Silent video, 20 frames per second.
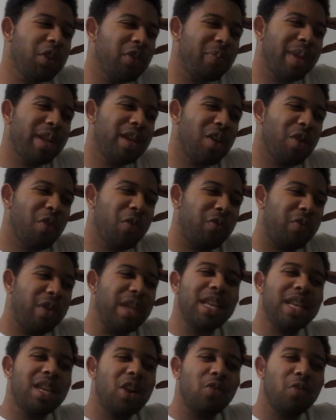have been no
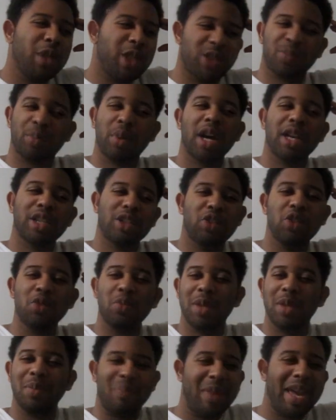video response to
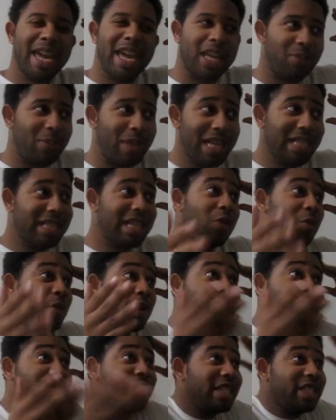be made because I would
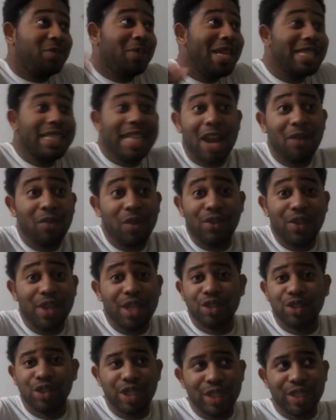have dismissed everything
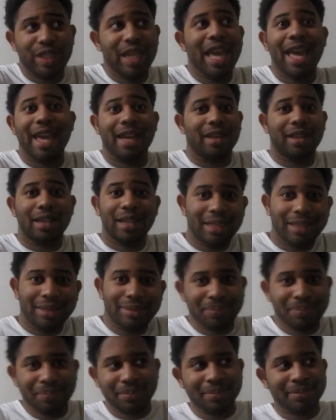she said.
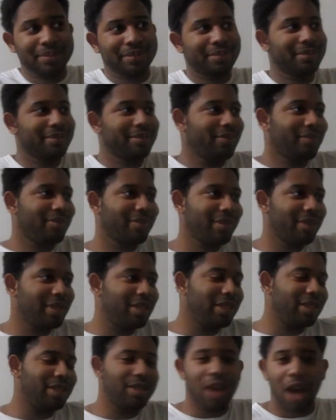
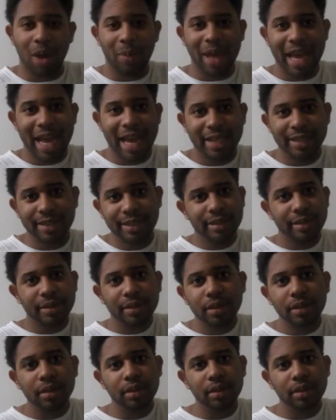Dumbass.